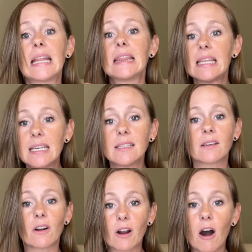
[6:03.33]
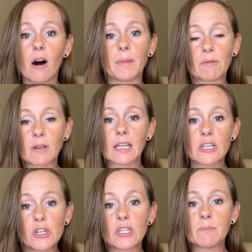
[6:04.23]
These are common
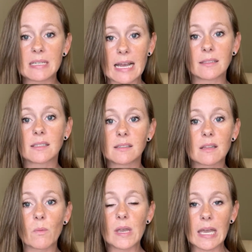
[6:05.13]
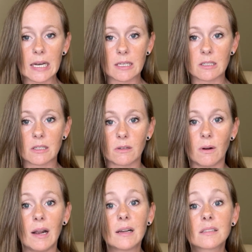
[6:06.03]
relationship dances that we get into.
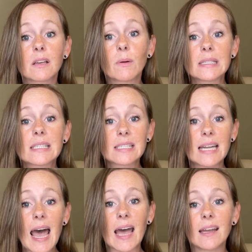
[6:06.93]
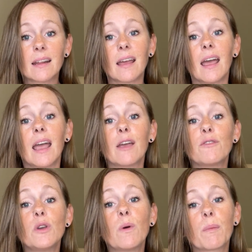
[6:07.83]
So instead, if
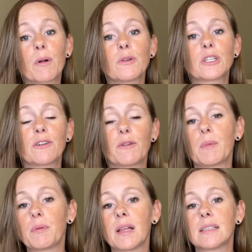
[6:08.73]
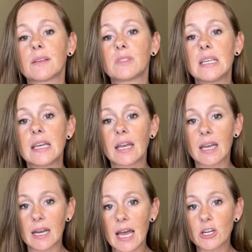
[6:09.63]
you approach her from a place of seeking
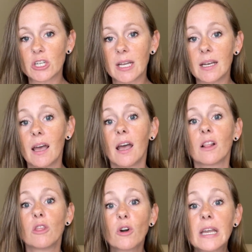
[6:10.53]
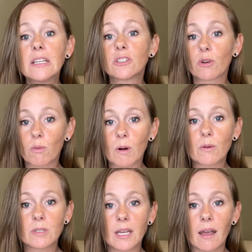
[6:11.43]
connection, looking to grow
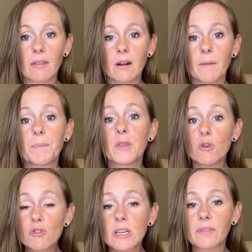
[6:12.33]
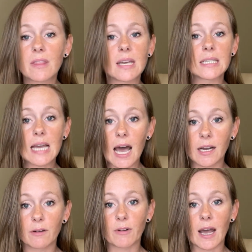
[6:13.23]
together, you shift the
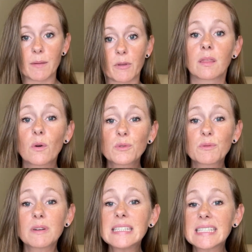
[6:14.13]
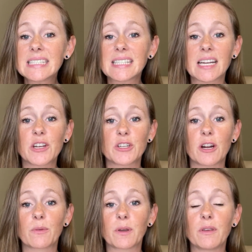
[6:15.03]
entire vibe. Those reasons that I
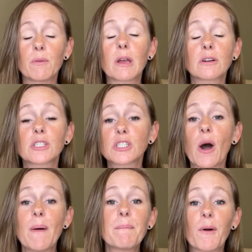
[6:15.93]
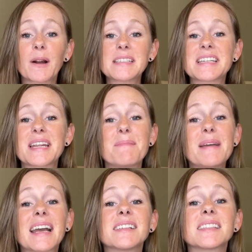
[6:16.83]
shared with you, they're so important
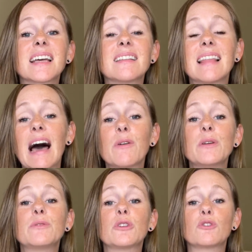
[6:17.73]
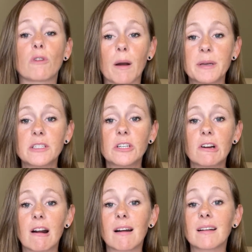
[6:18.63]
because they allow you to drop into your
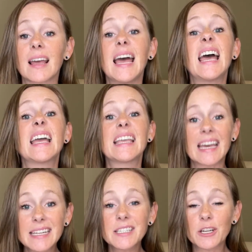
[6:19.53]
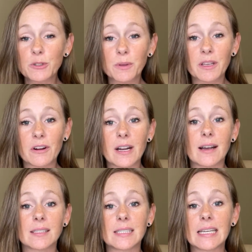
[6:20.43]
heart, get in touch with
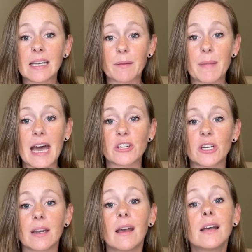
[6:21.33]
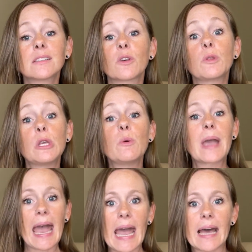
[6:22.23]
curiosity and compassion so that you
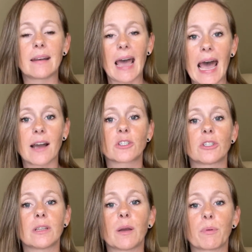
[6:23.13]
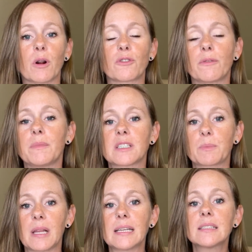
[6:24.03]
can actually approach from this
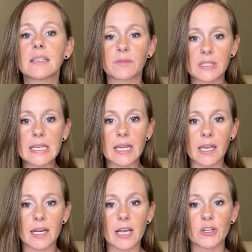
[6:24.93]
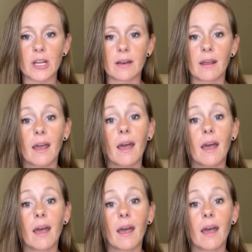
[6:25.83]
place of seeking connection.